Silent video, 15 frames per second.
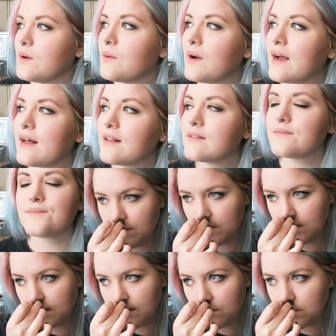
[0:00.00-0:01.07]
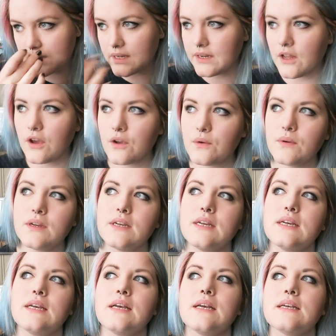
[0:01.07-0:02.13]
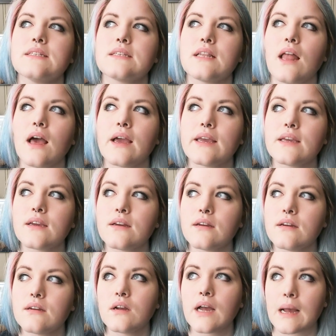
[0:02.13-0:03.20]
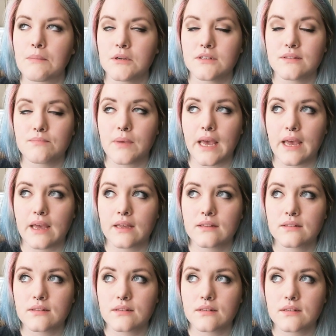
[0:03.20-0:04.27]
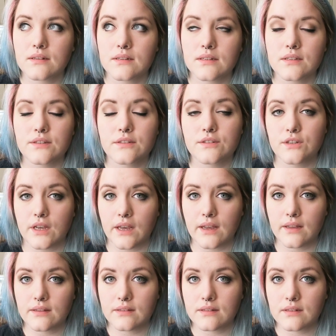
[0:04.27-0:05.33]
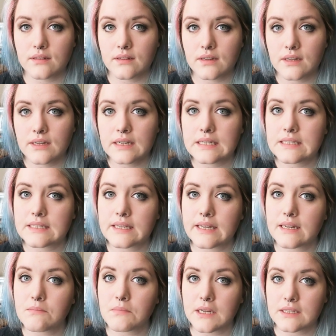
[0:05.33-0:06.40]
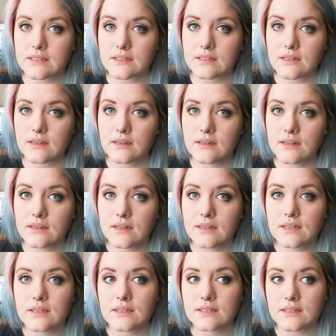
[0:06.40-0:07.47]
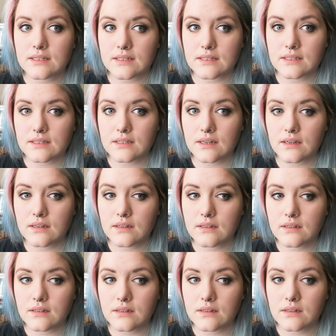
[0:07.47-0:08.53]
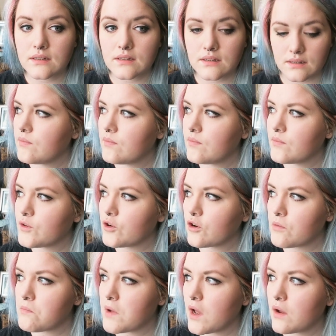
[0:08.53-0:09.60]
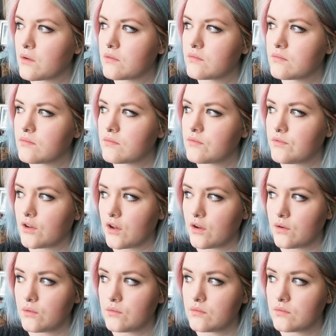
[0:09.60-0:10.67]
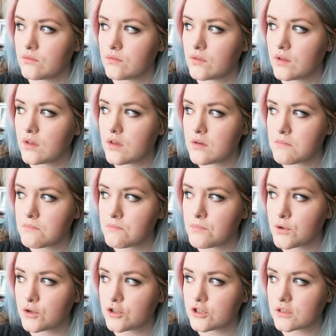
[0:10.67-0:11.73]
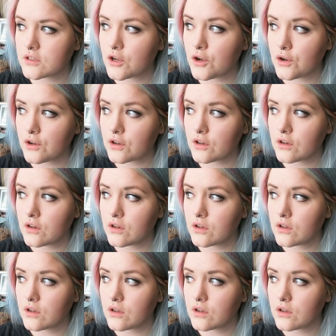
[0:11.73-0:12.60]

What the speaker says: Well, the only ones I know is like apple and pears, is stairs, skin and blister, sister, dog and bone, phone, butcher's hook,